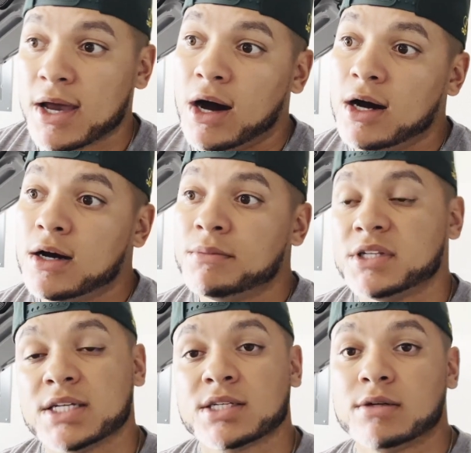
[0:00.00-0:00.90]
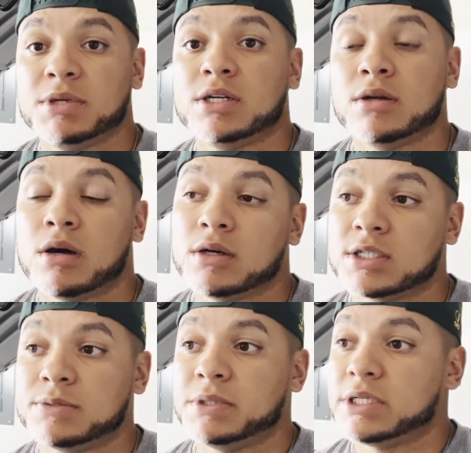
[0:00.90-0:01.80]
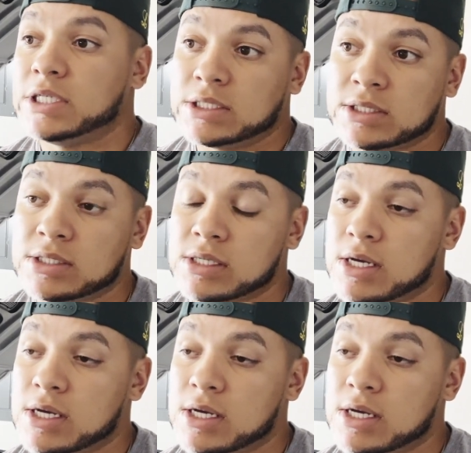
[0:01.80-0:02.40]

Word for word: um, and that's kind of been our experience